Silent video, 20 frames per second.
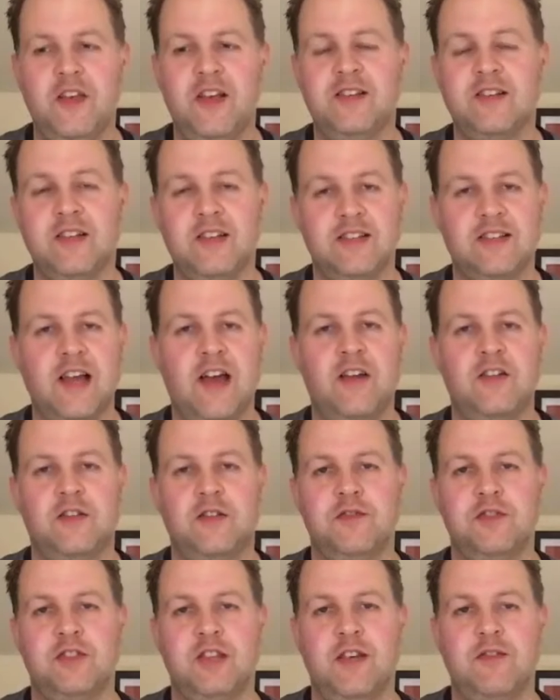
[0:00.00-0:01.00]
in this, and his
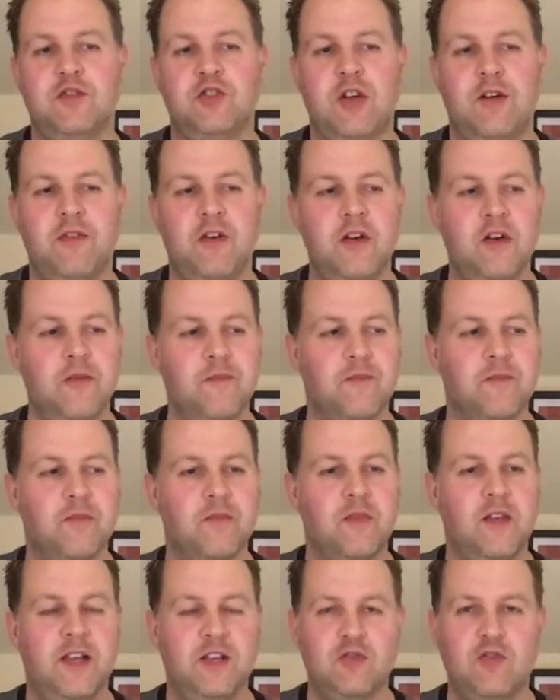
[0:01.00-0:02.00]
character of Steve Trevor
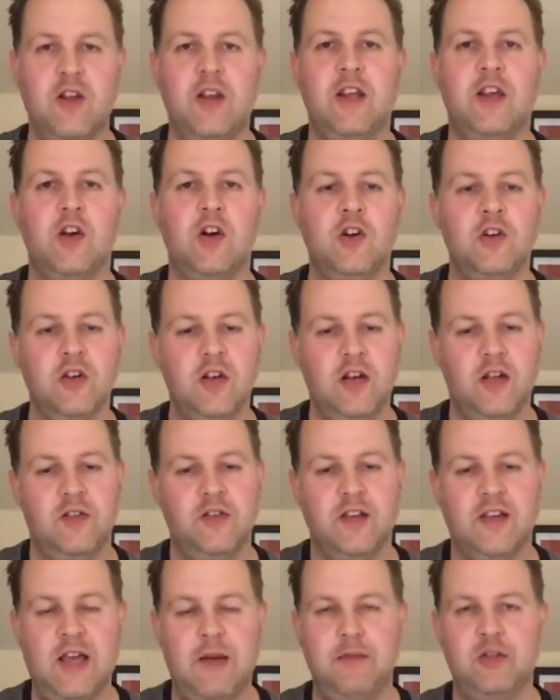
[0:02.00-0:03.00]
is really good,
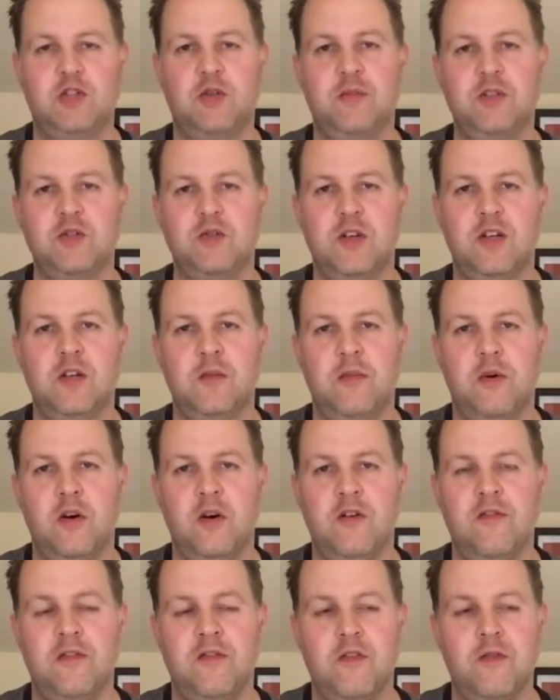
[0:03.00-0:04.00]
and the chemistry between the
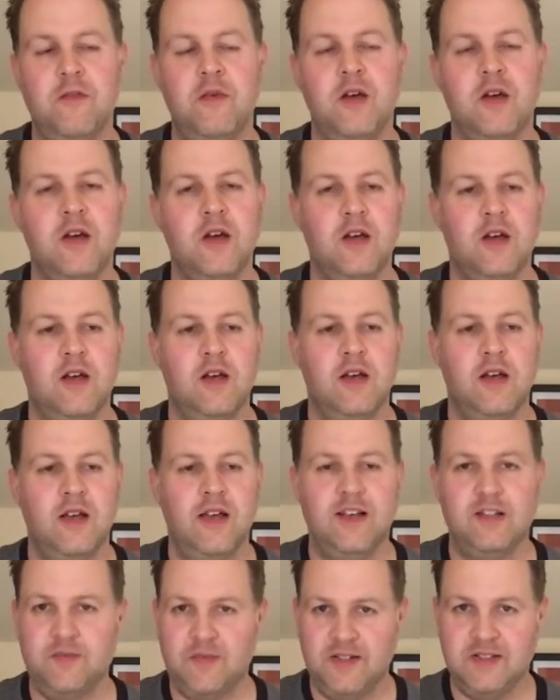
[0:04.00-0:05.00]
both of them
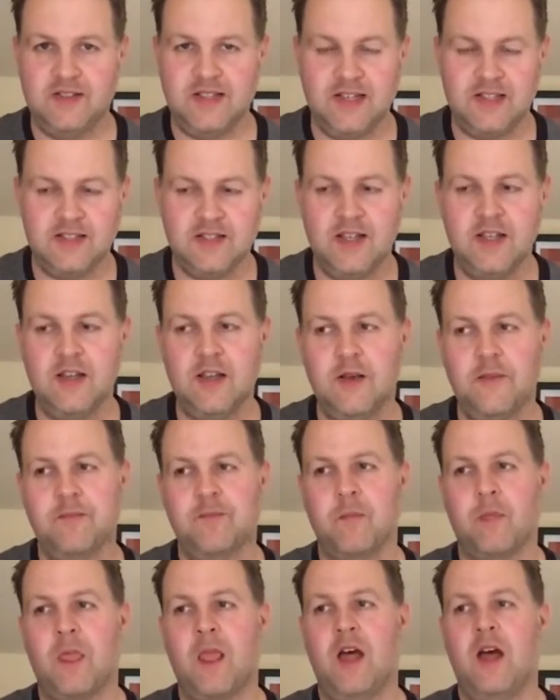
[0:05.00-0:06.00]
is fantastic.
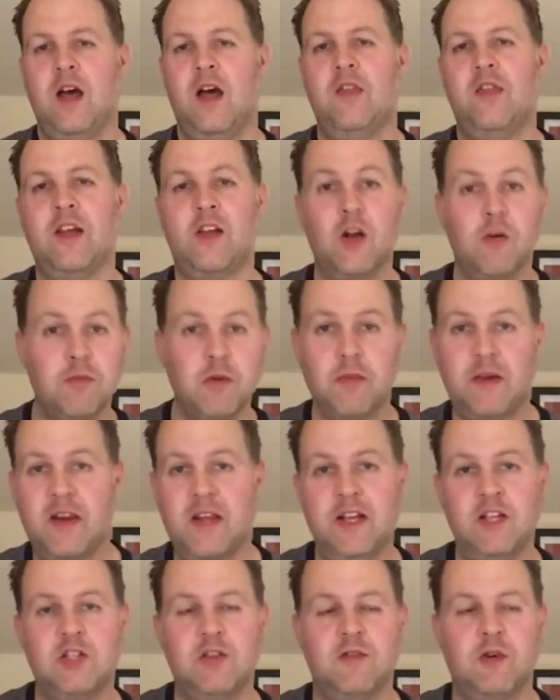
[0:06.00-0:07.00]
And they complement
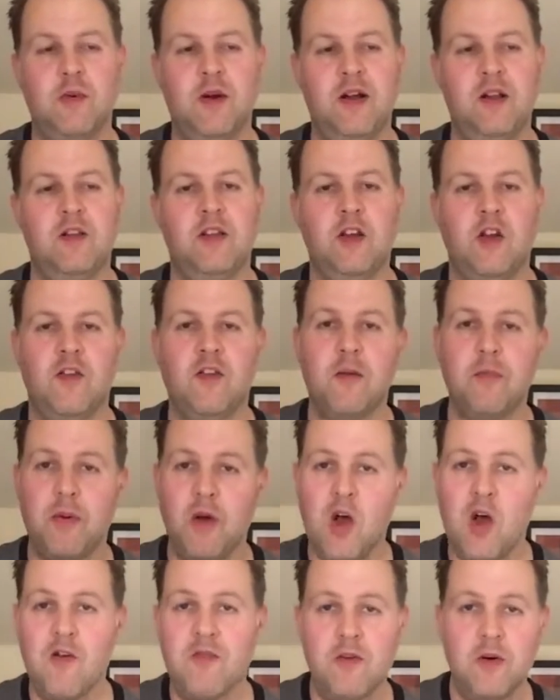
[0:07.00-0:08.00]
each other well, you know, they
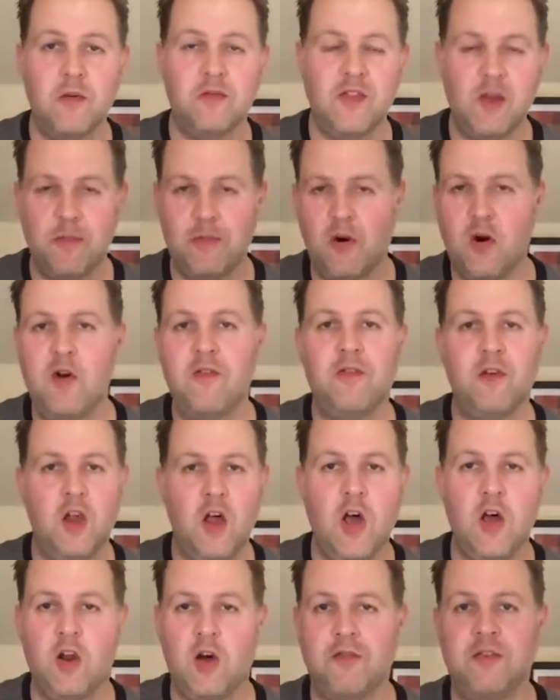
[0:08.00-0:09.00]
both
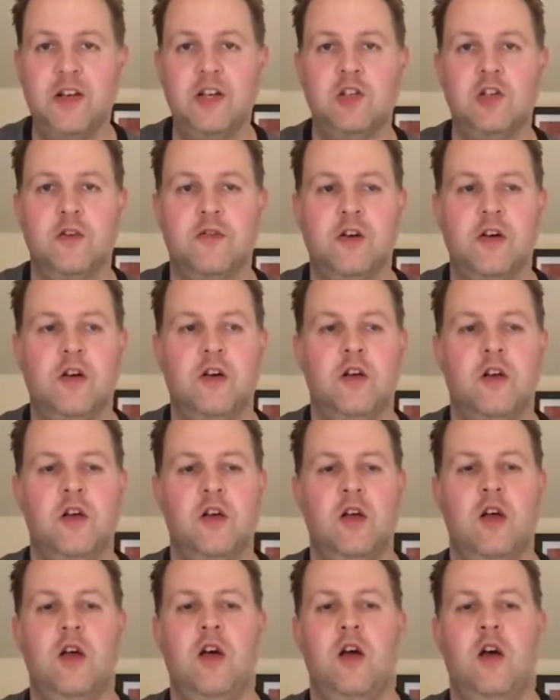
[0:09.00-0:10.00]
learn off each other.
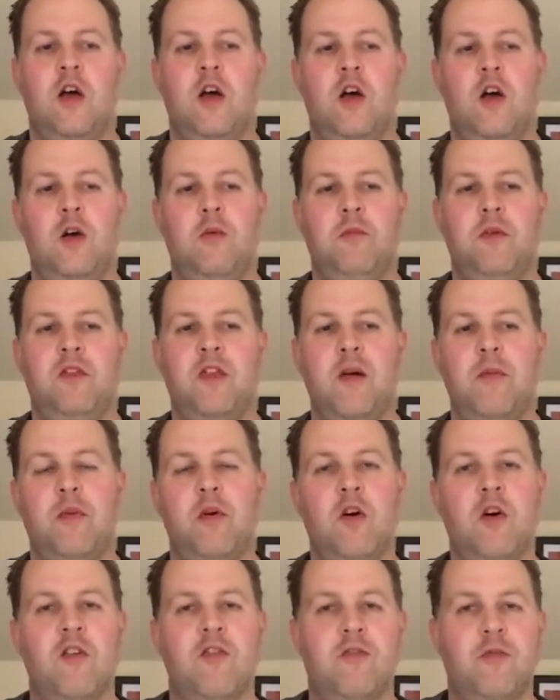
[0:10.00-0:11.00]
They
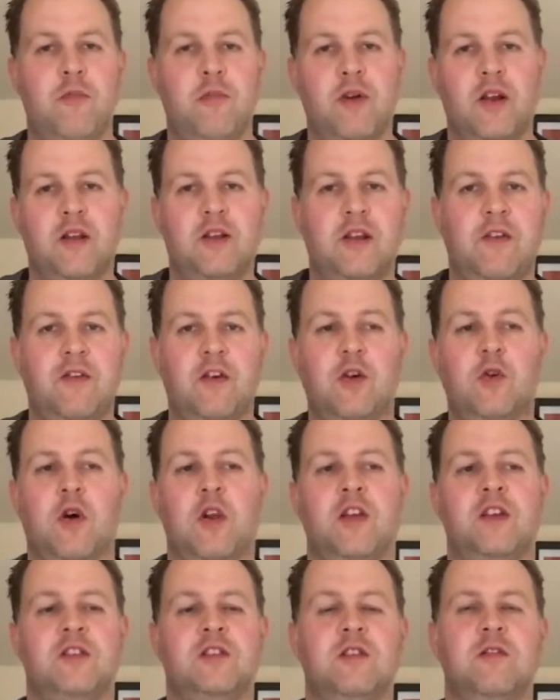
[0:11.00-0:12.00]
both bring different
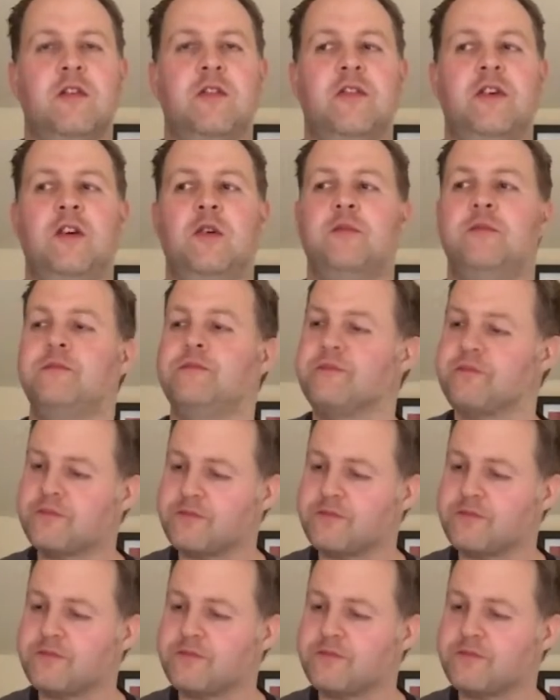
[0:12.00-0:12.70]
qualities to the film.